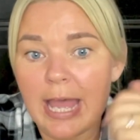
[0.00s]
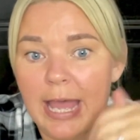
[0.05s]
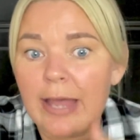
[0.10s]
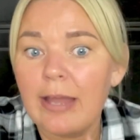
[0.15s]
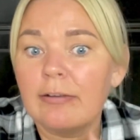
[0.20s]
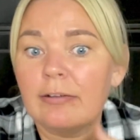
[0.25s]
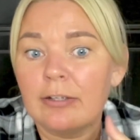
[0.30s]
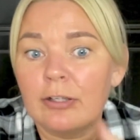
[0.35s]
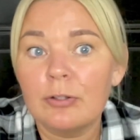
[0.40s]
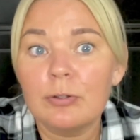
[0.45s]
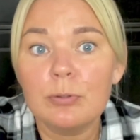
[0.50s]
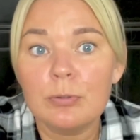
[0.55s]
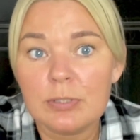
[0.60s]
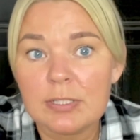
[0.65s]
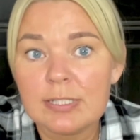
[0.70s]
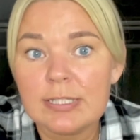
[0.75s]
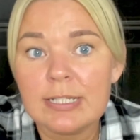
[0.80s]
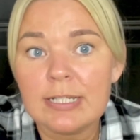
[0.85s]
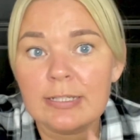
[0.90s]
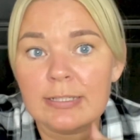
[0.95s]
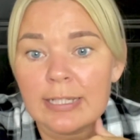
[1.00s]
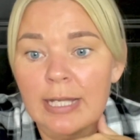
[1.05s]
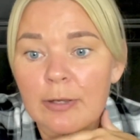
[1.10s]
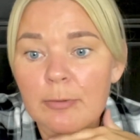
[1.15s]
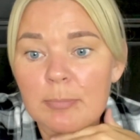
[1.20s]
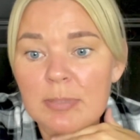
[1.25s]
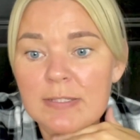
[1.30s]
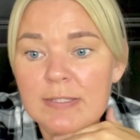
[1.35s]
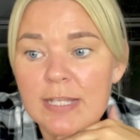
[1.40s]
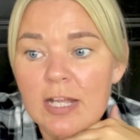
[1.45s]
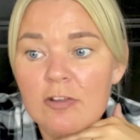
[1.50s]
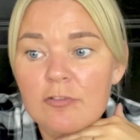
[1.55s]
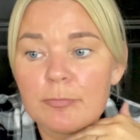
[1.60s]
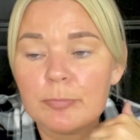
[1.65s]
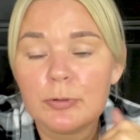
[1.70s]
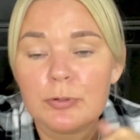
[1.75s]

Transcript: I can cook steak now myself,